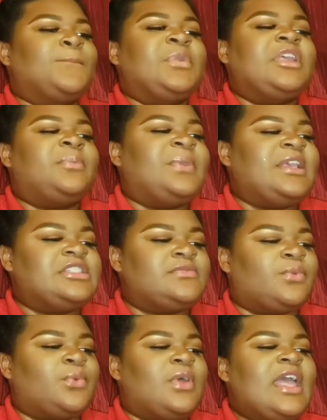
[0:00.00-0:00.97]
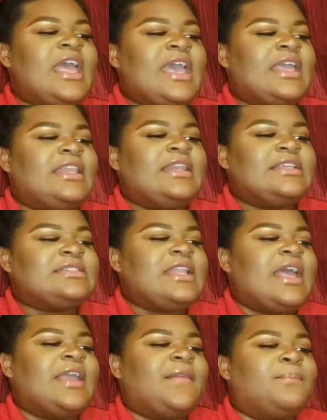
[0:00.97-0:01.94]
be peaceful. And then it's
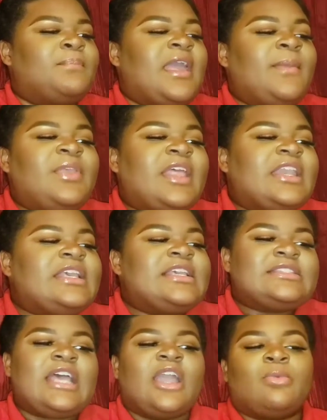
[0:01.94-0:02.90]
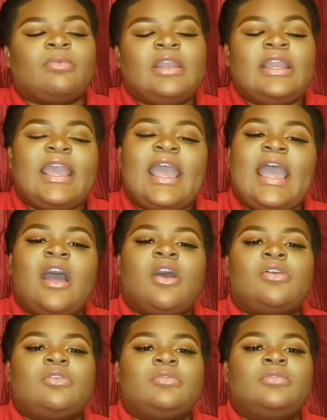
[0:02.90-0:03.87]
like maybe that is like really
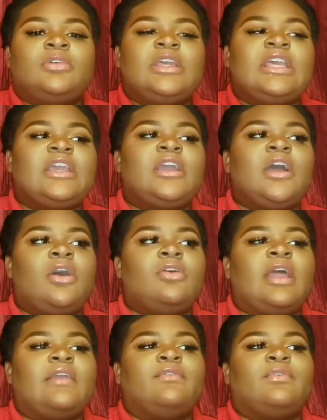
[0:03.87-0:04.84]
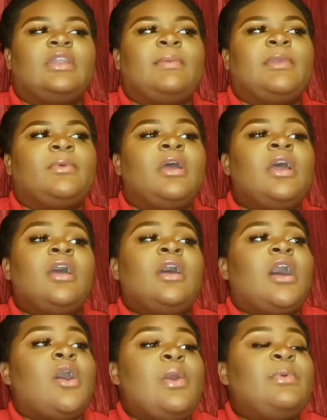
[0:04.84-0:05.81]
how it go. Like for real, like people,
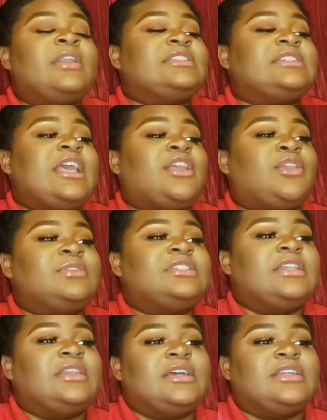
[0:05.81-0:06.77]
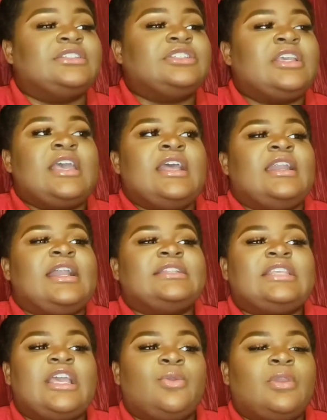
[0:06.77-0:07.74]
oh, I want to take you to lunch, and they
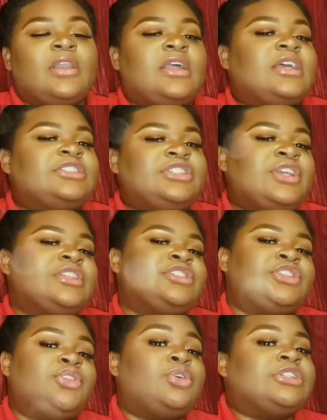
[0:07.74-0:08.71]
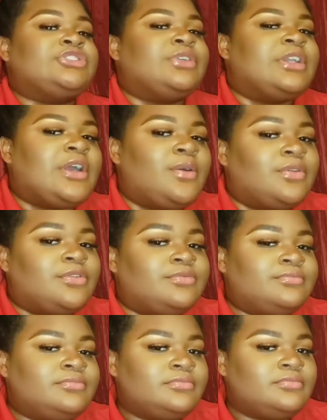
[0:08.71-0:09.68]
take you to lunch to throw a drink on you.